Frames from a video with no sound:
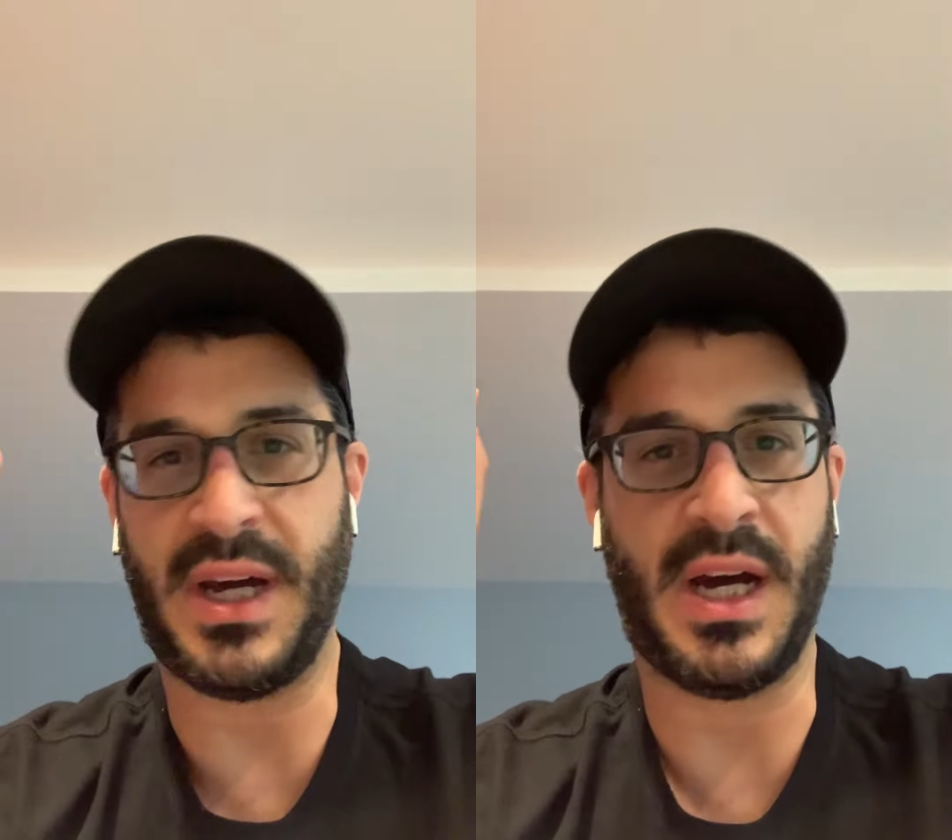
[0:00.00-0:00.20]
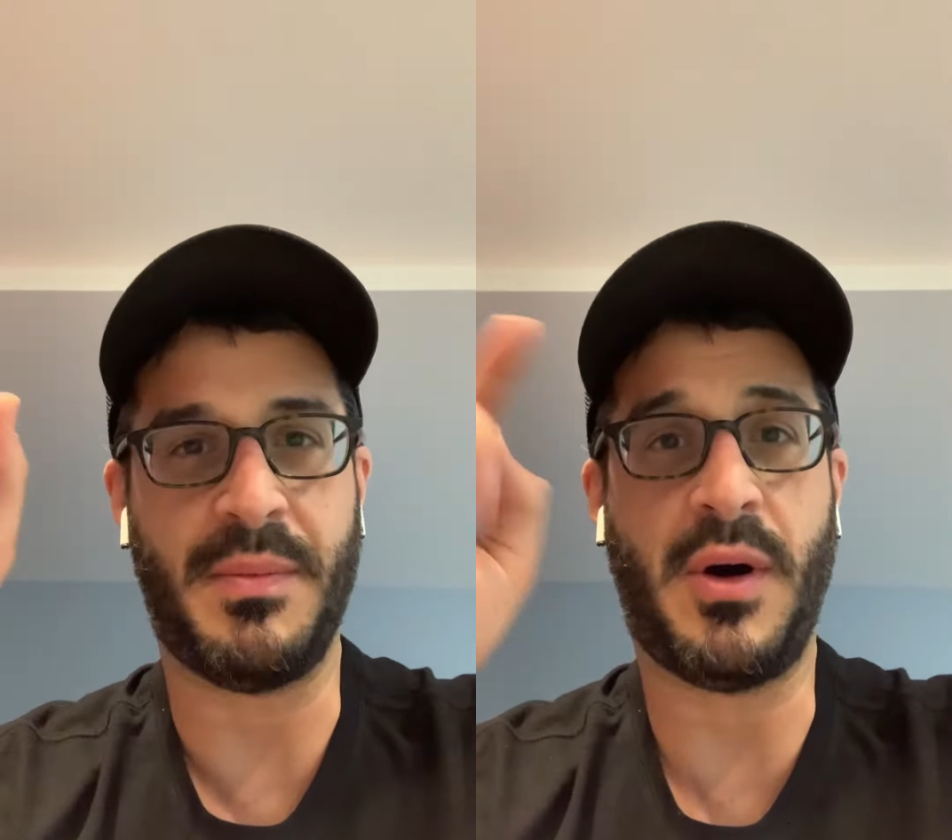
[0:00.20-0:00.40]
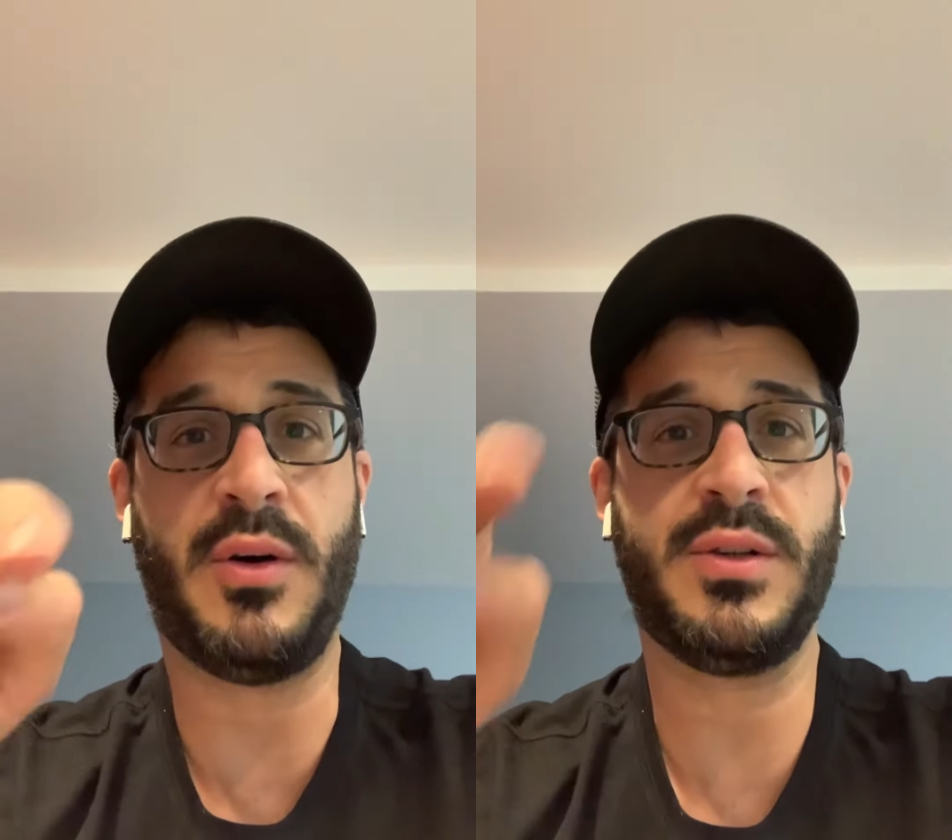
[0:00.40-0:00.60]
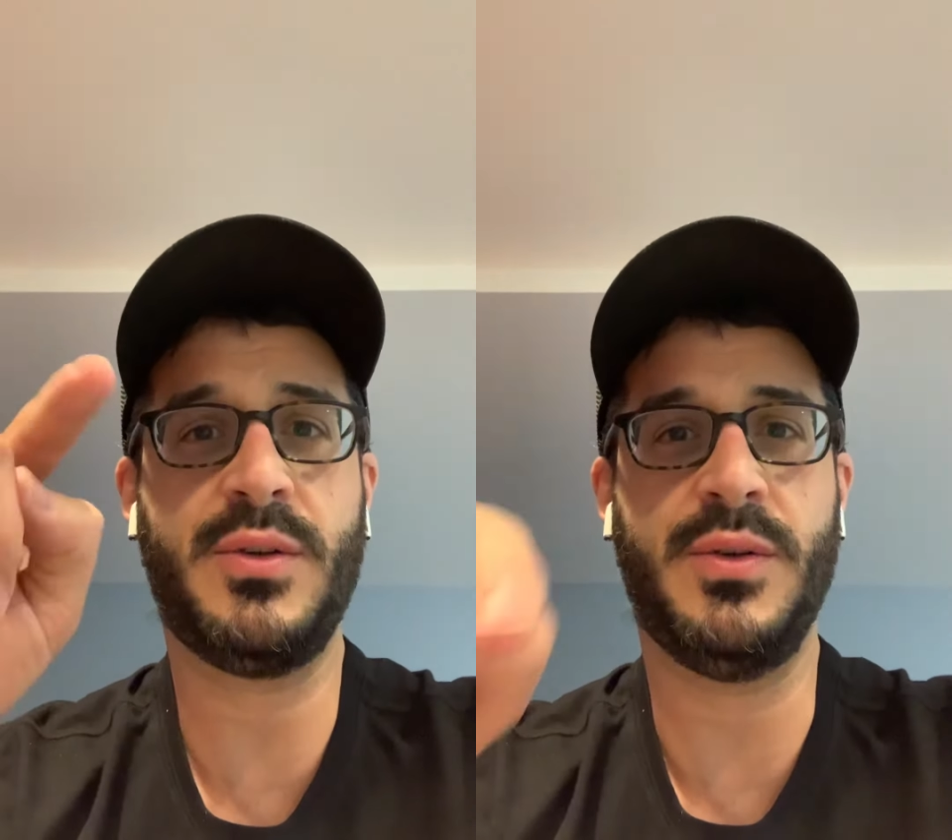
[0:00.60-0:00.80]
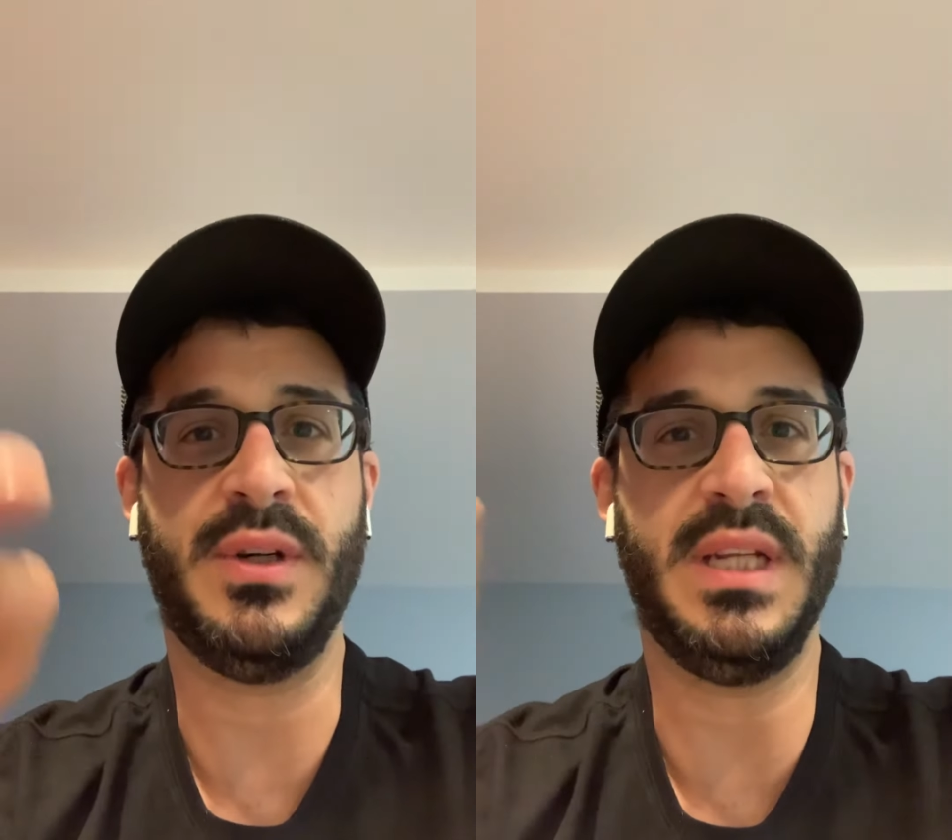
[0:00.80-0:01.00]

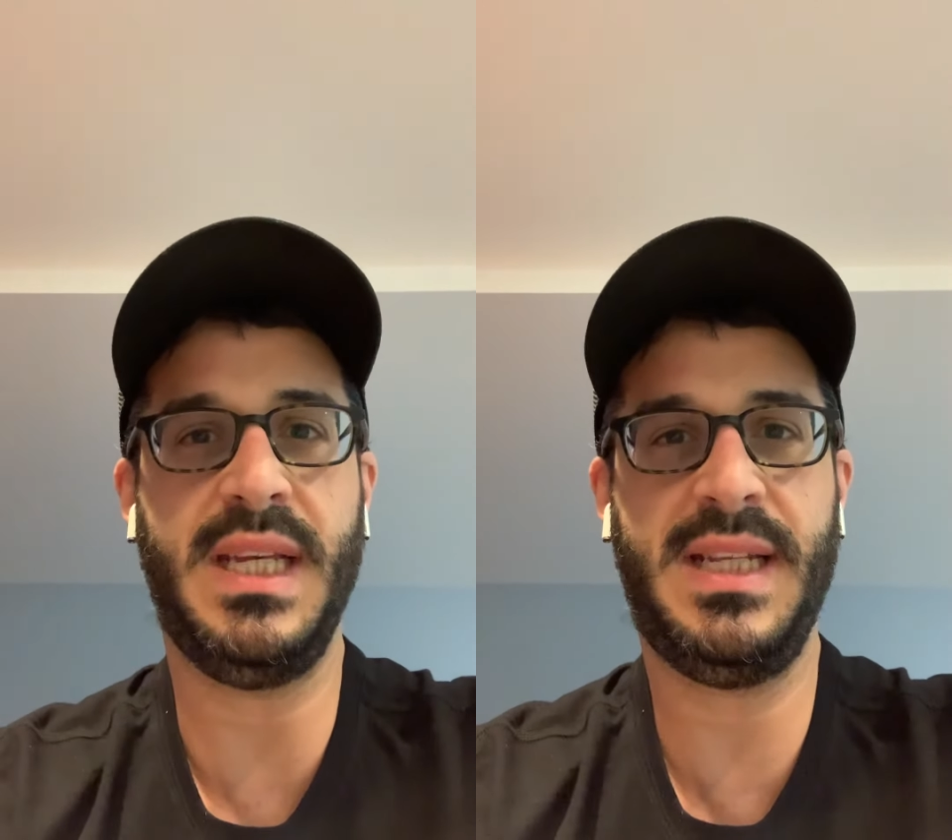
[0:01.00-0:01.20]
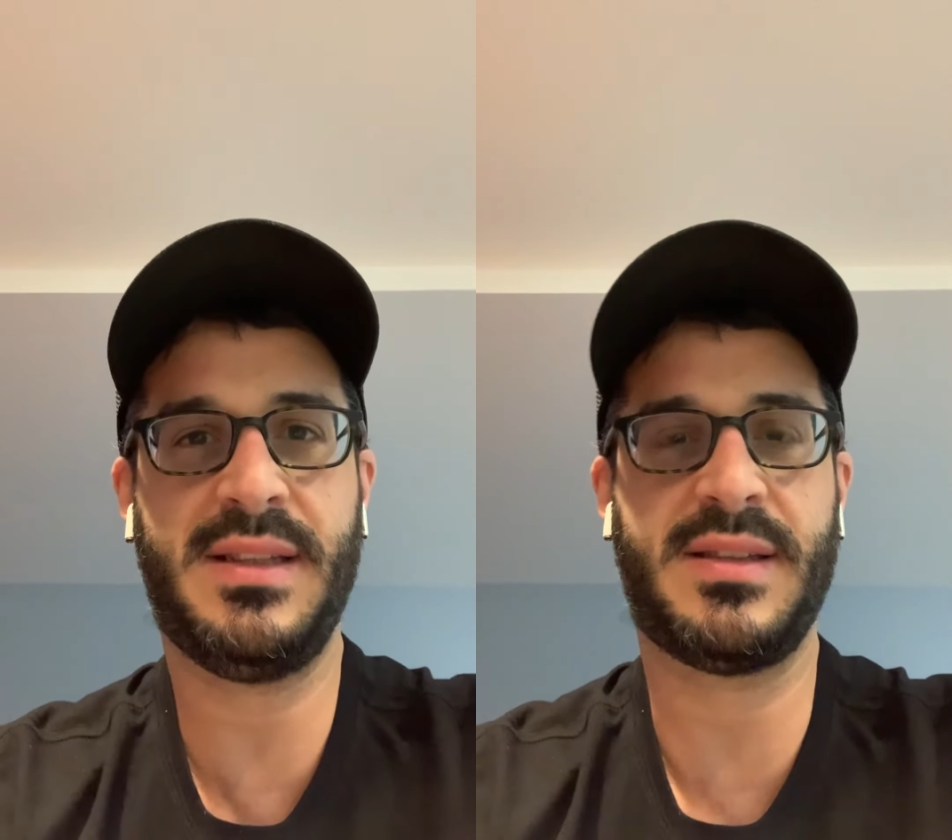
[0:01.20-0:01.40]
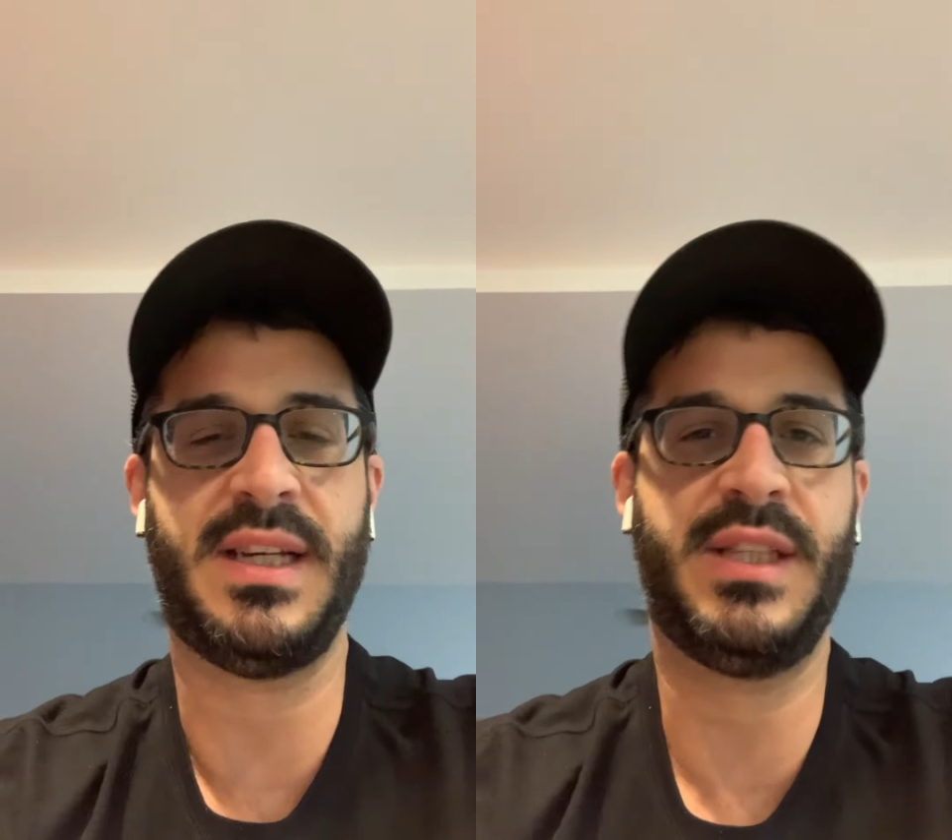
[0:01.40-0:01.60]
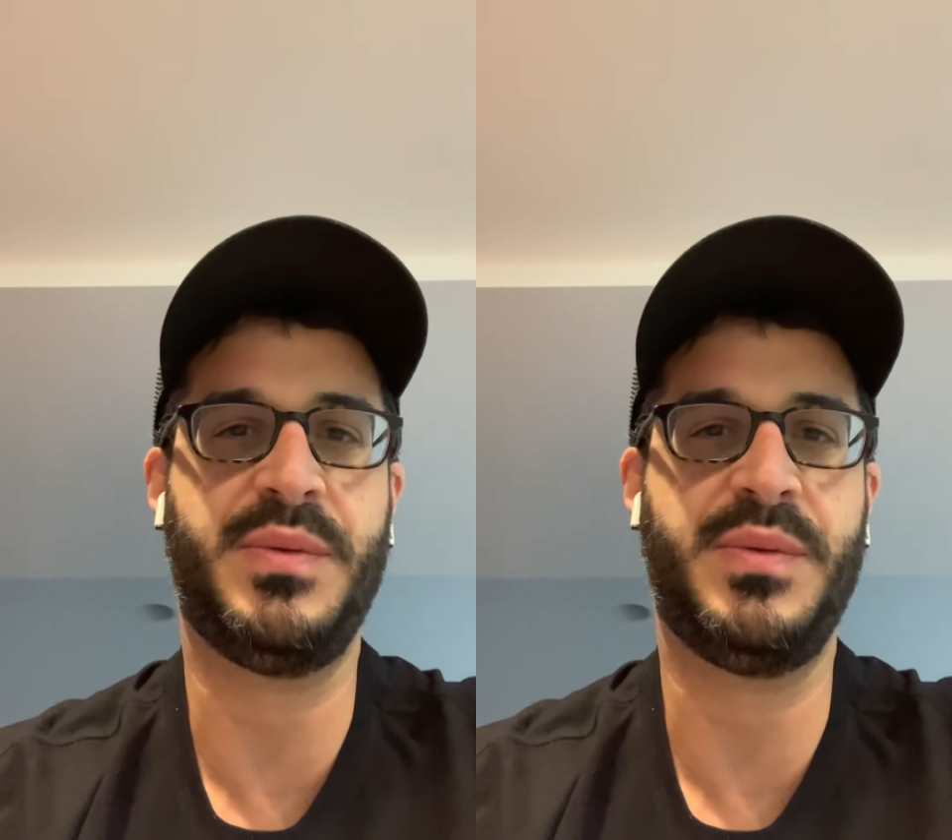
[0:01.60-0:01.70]
Altcoin Insights,